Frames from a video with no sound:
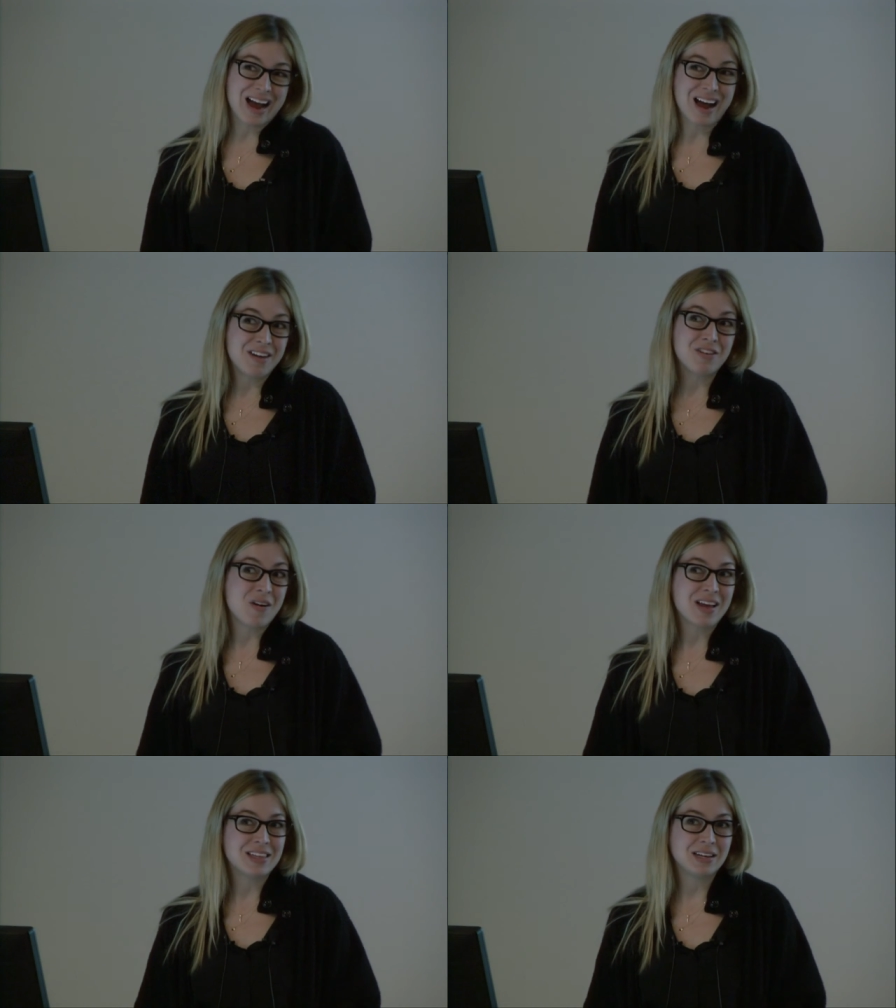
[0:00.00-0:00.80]
I don't
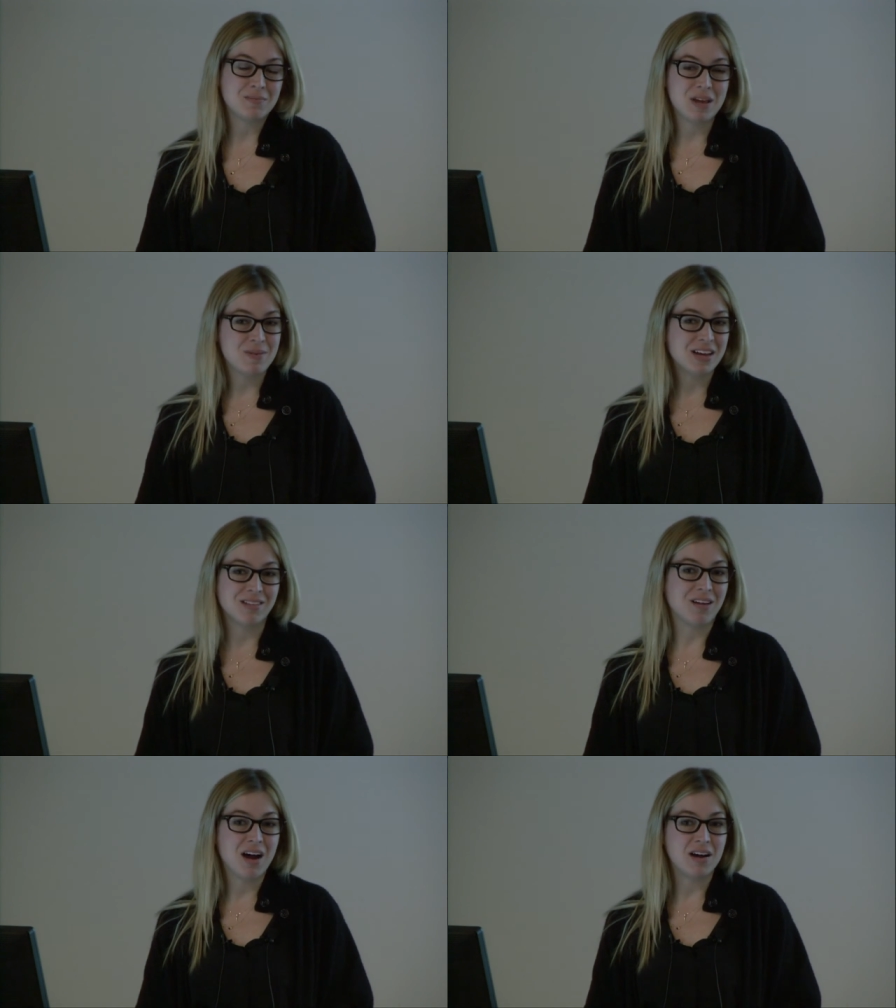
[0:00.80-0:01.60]
know. I think maybe
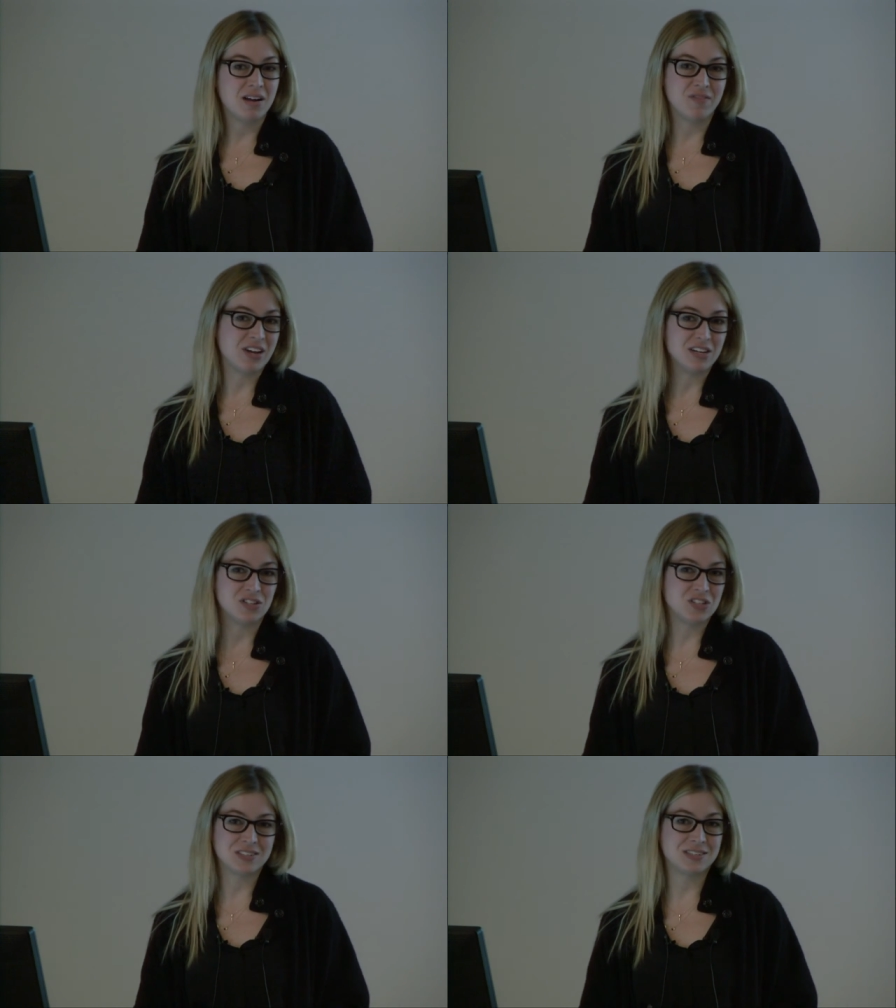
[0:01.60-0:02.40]
a lot of it
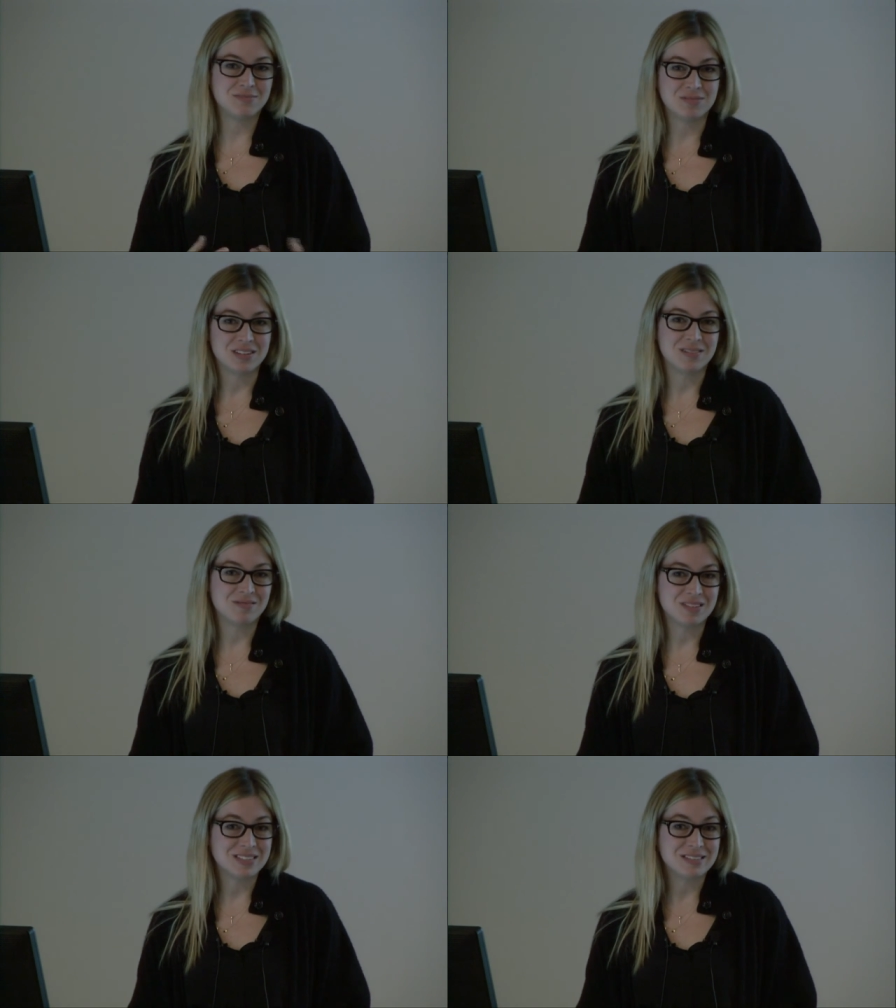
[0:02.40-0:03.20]
is just
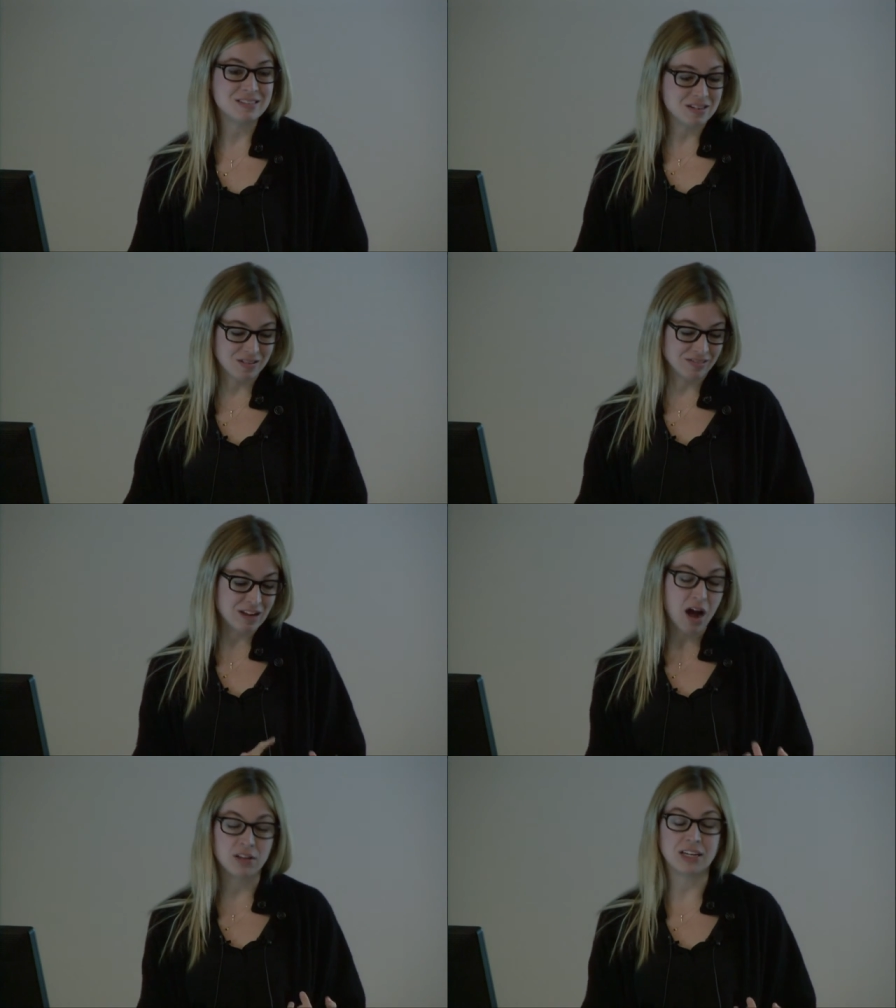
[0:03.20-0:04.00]

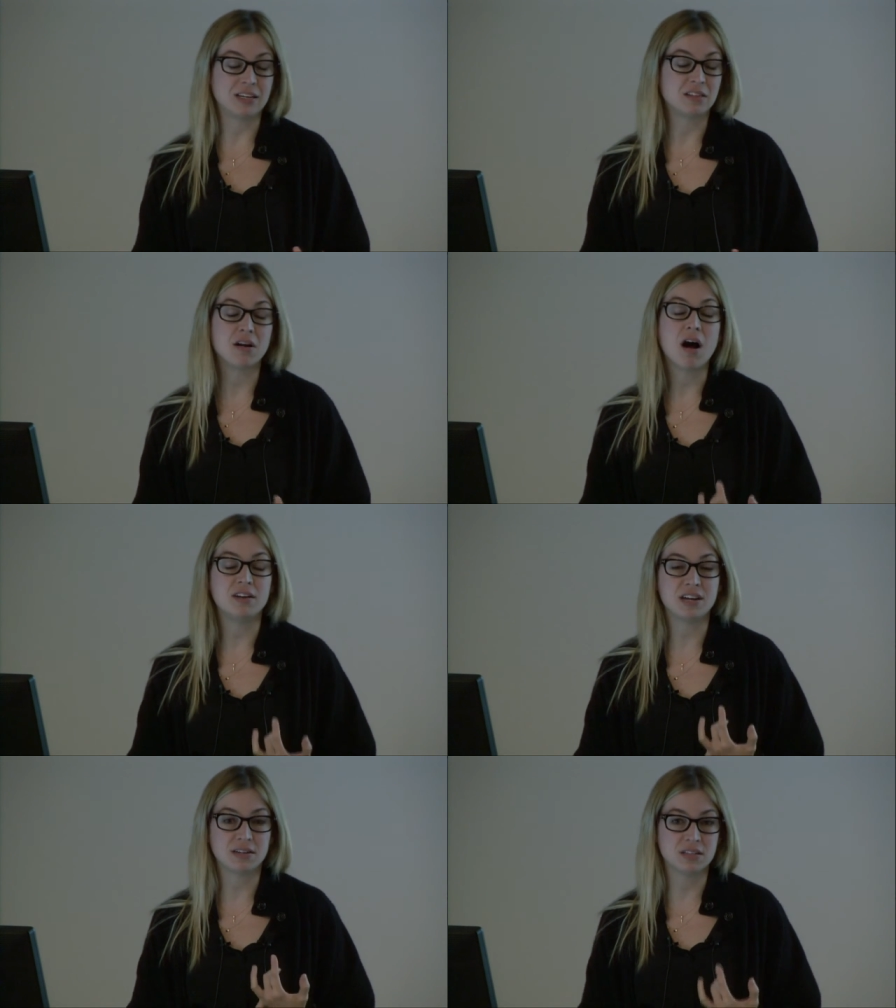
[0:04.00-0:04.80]
not looking at the
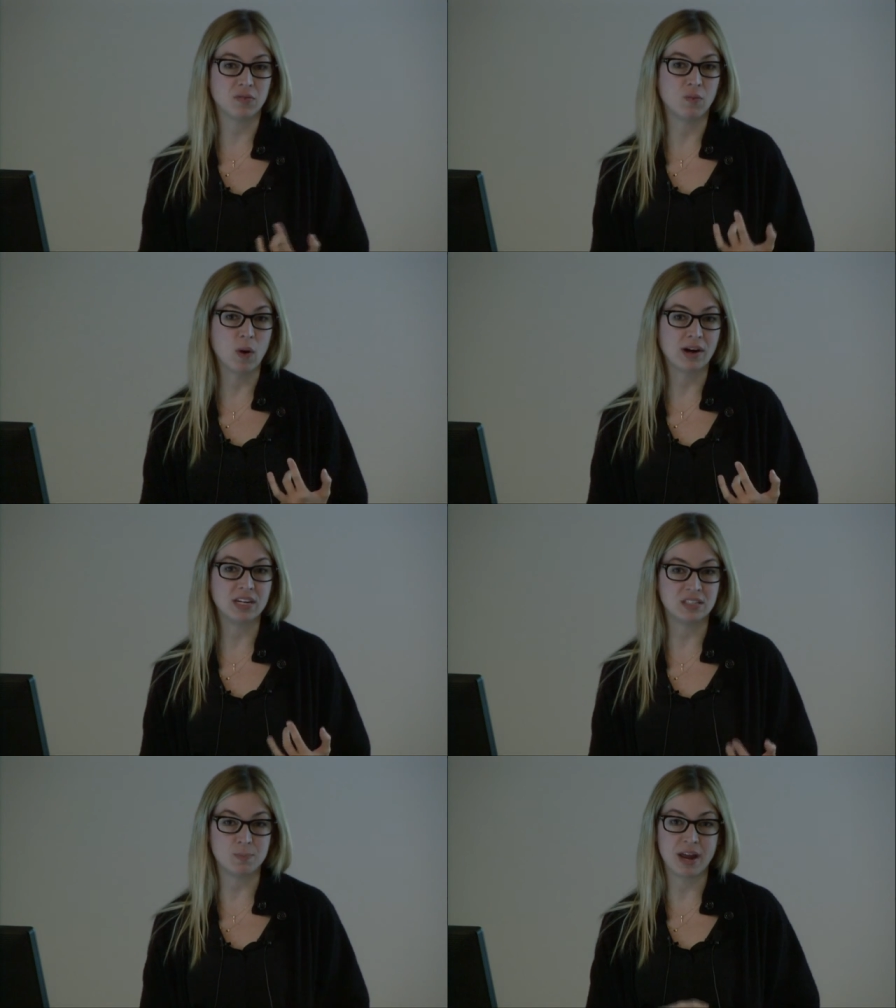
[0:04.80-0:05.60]
context of where
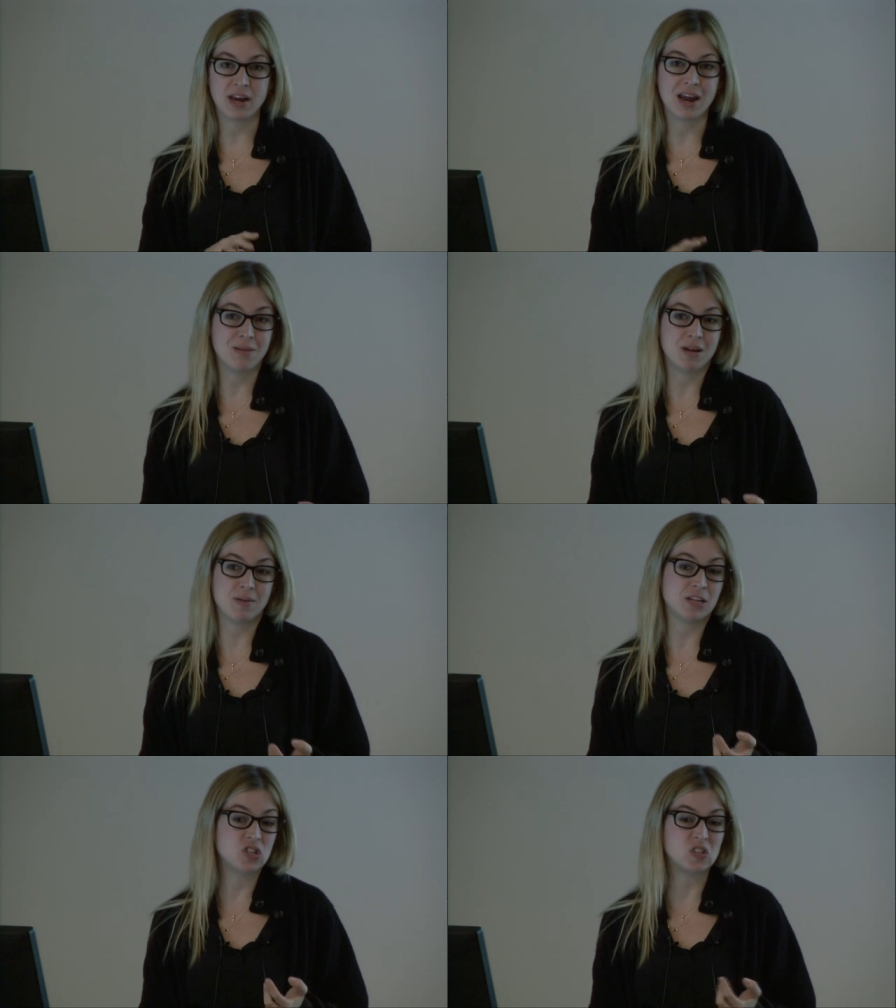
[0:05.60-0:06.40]
he's been, and
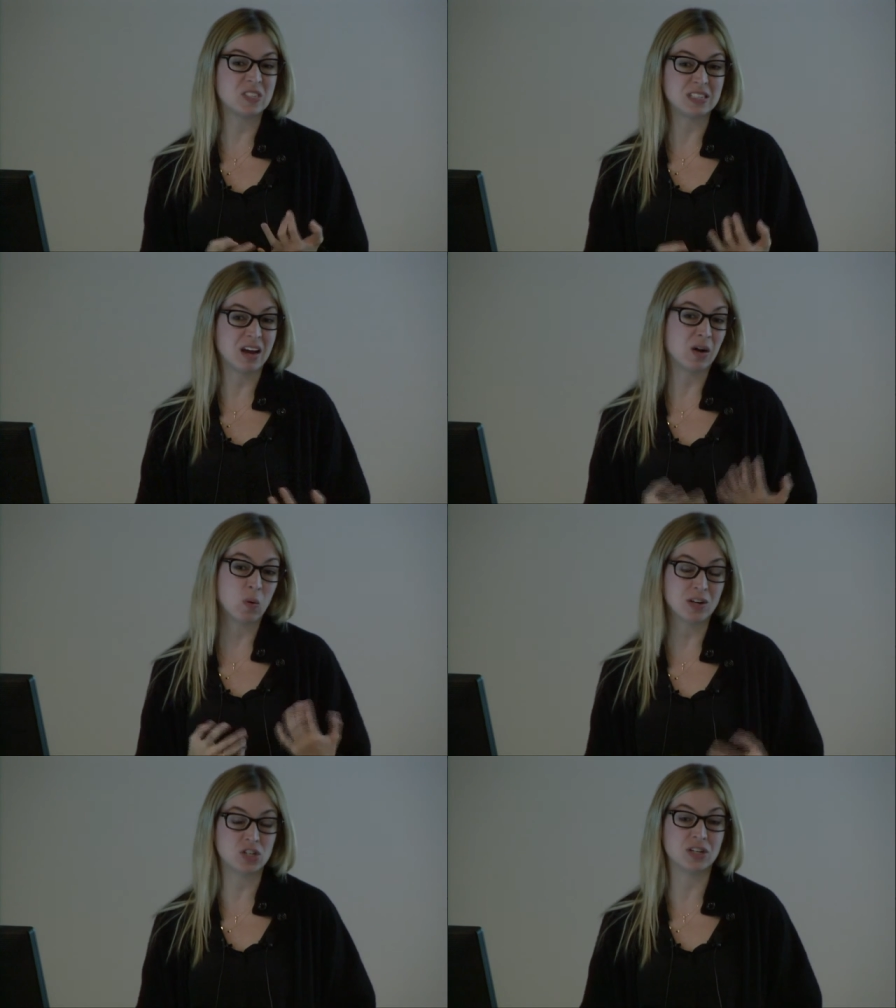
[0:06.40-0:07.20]
maybe it's just a, a
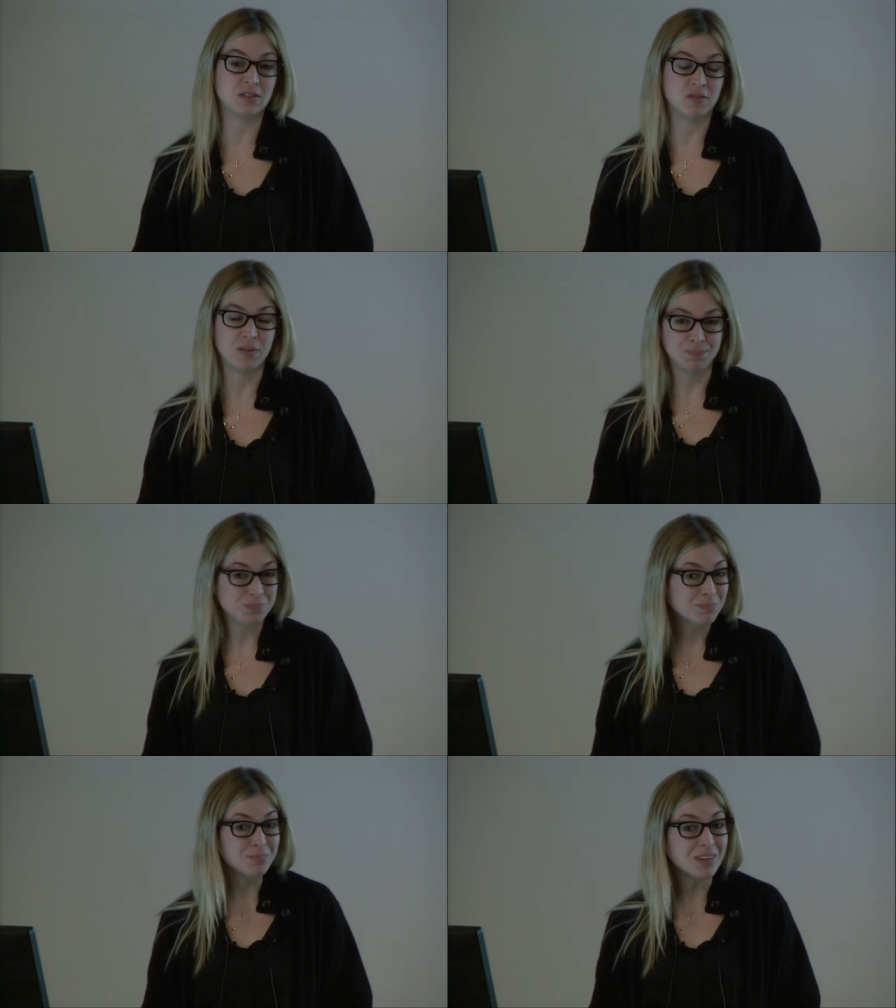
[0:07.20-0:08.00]
question of,
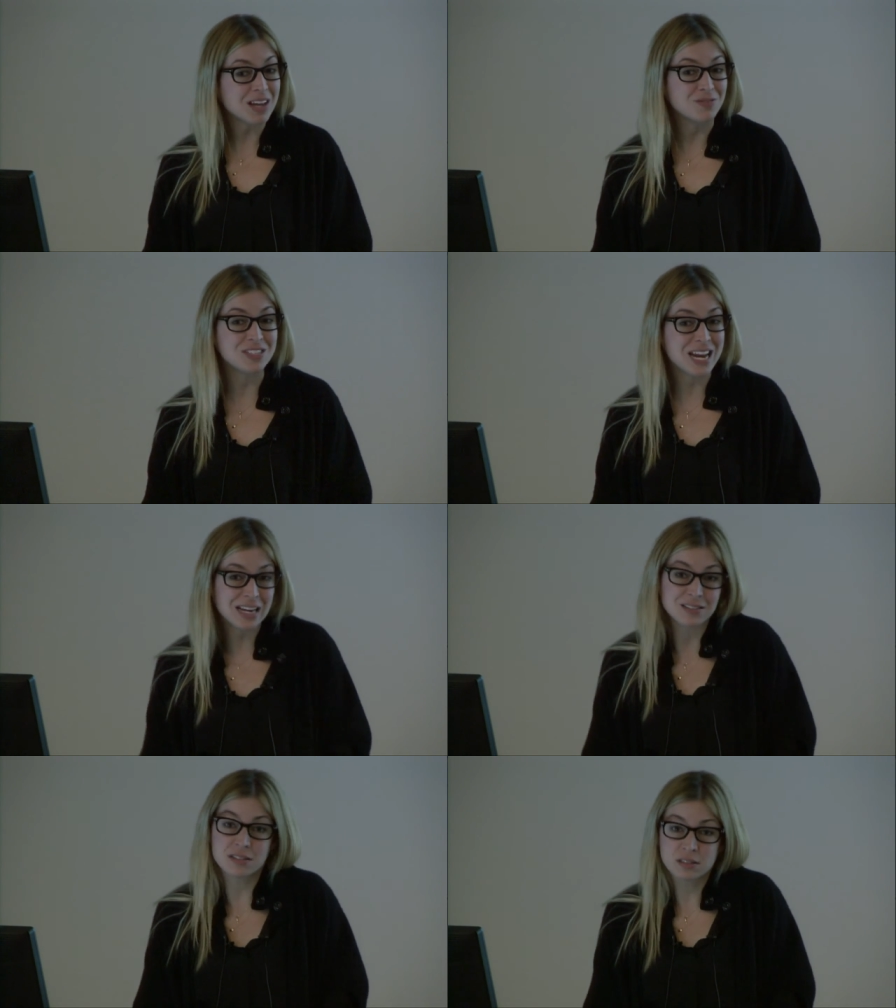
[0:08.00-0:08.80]
of
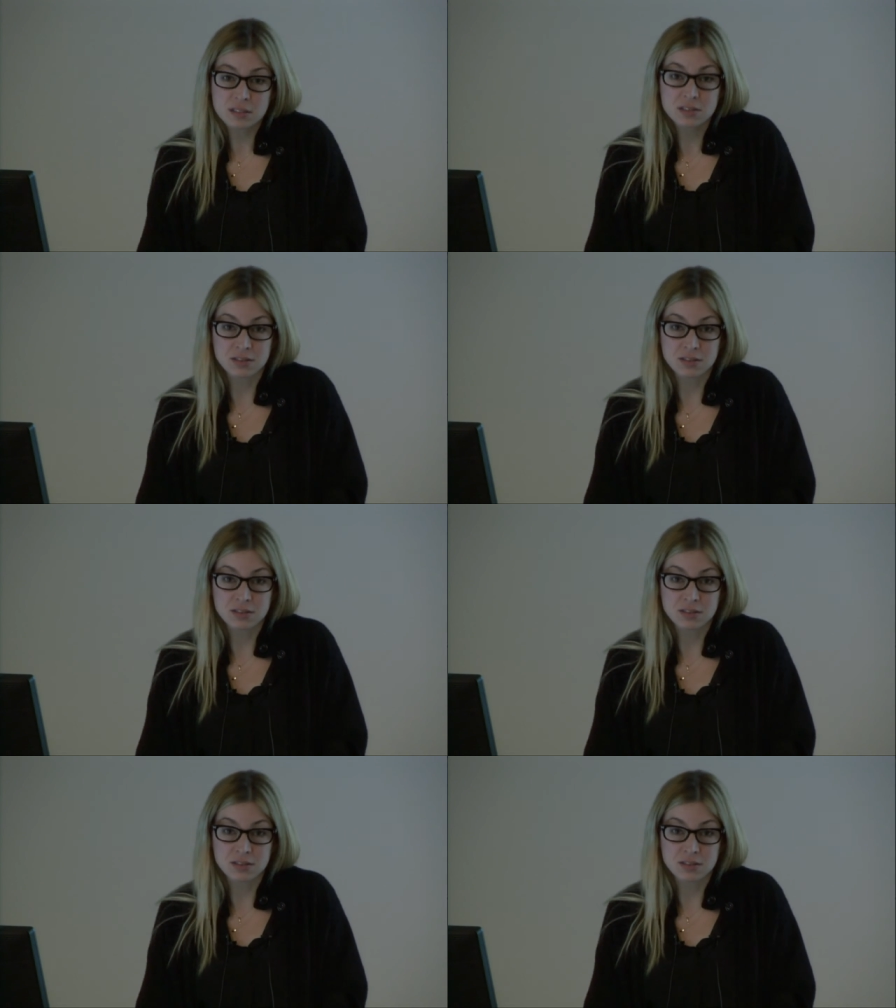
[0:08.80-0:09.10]
taste.